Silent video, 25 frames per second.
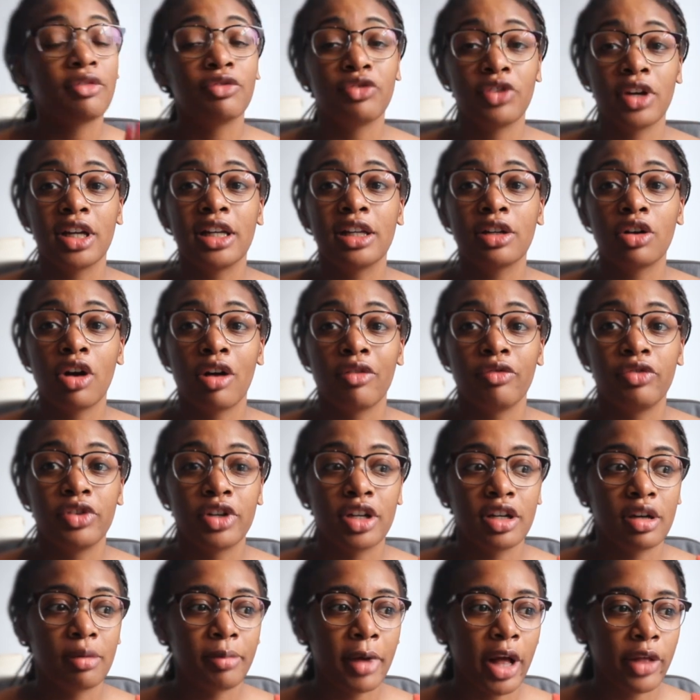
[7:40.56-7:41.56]
I'm fairly
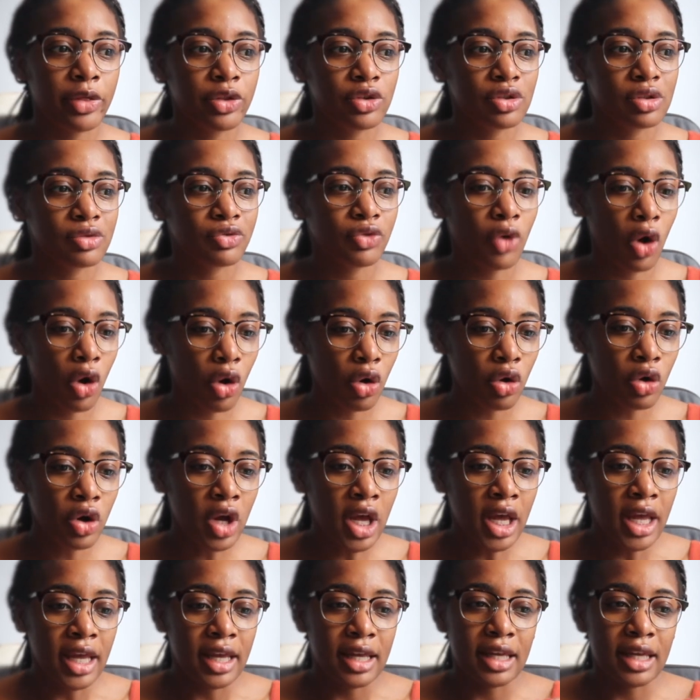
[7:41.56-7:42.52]
confident about this role.